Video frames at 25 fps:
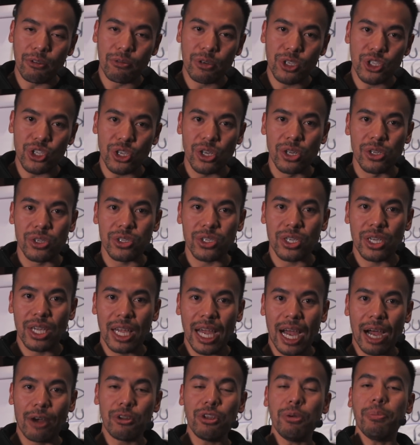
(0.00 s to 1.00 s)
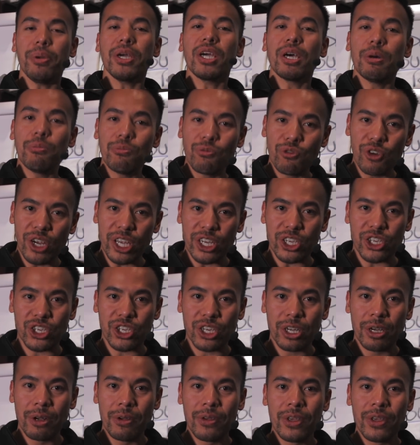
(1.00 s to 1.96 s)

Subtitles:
result? How do you become rich?